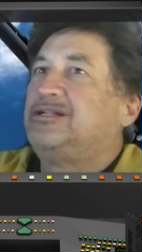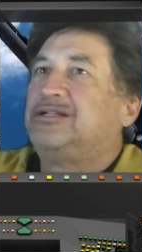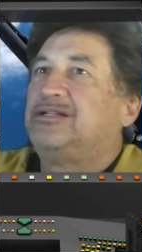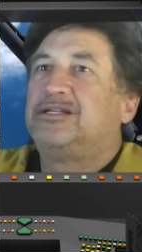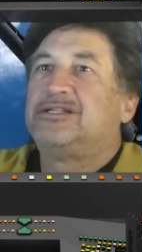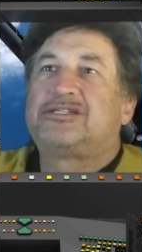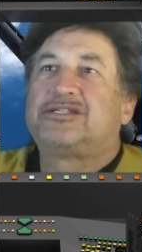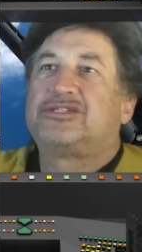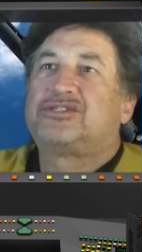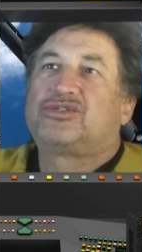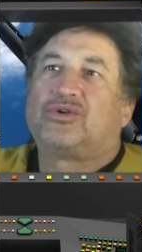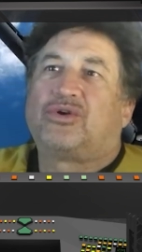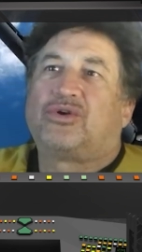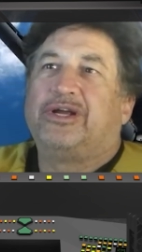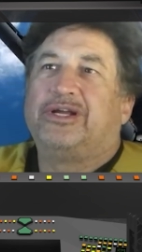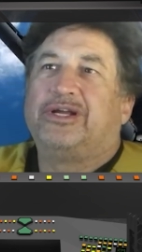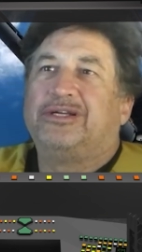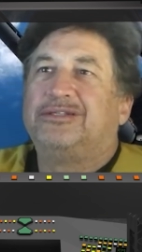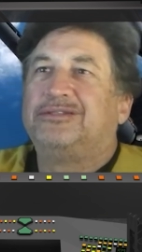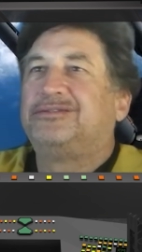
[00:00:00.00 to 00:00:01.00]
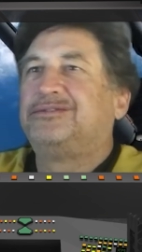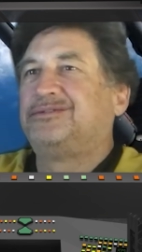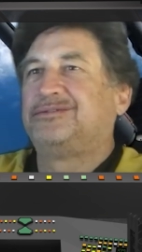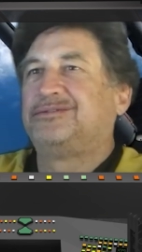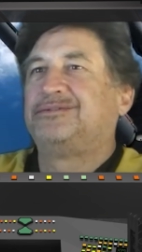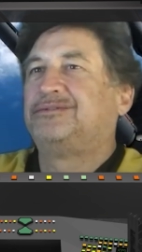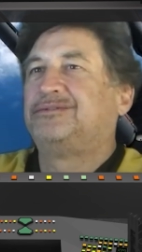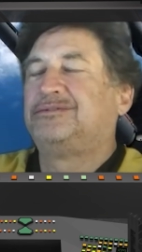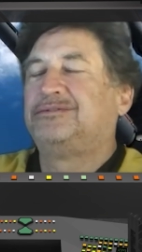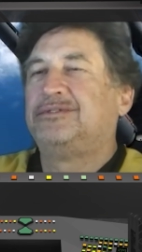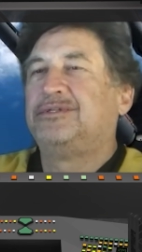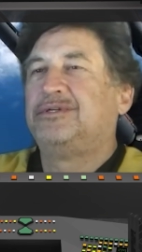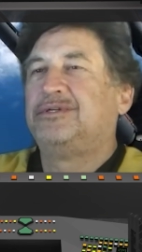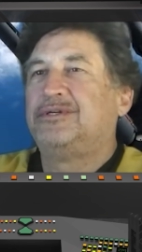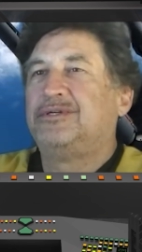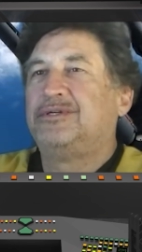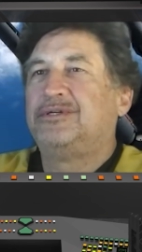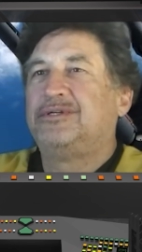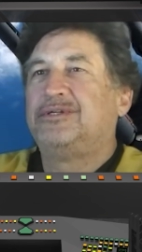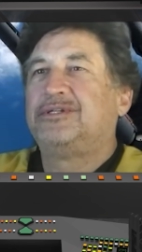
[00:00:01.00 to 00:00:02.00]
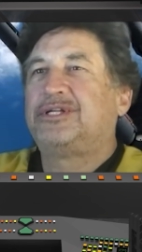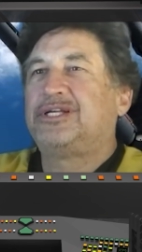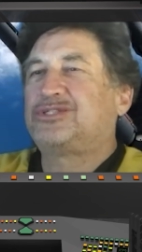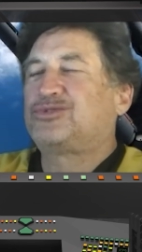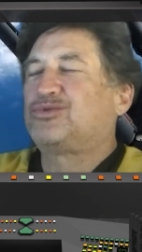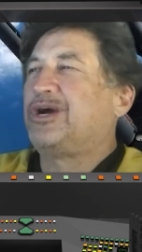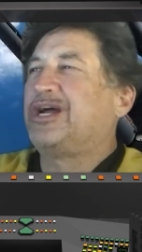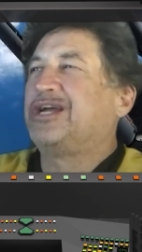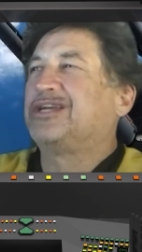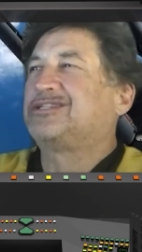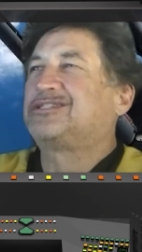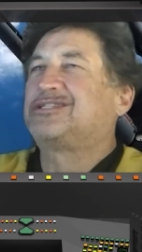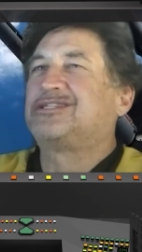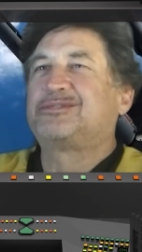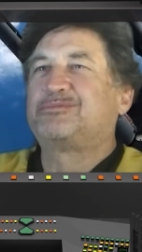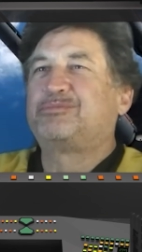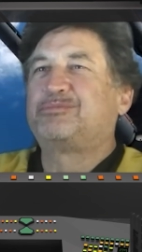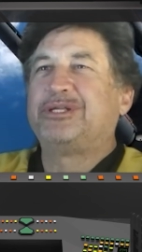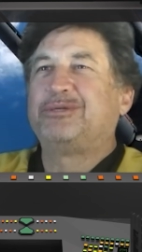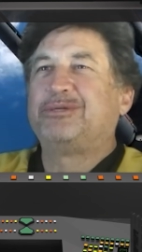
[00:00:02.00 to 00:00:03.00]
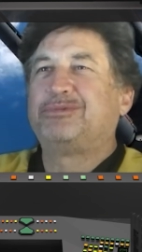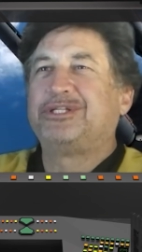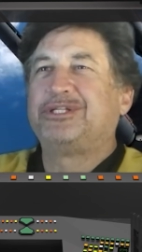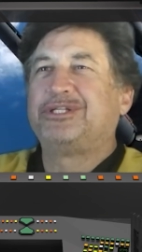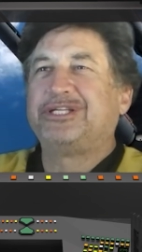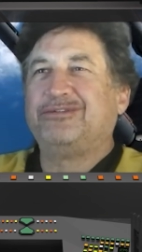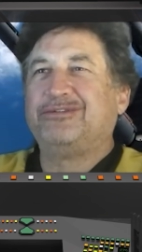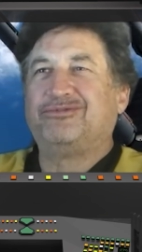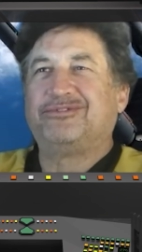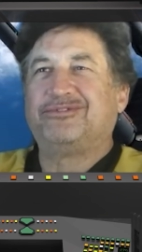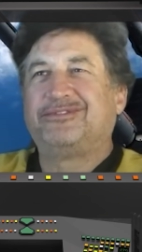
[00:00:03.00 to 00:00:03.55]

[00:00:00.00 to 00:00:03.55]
It's a story. That's why I suspend belief.